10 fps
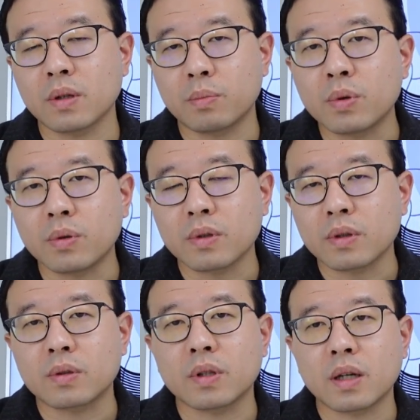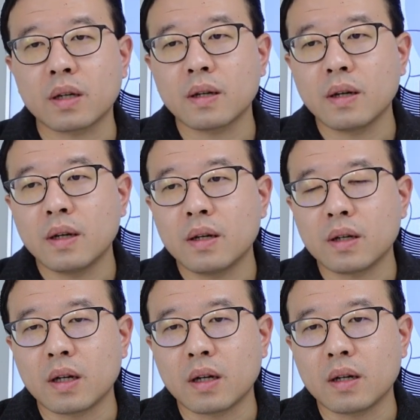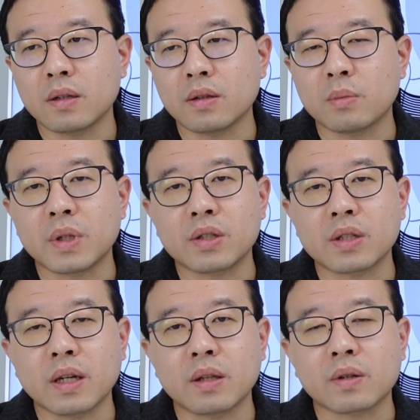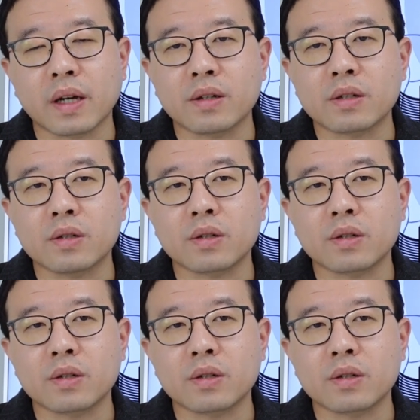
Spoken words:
pool, to the nomination and location.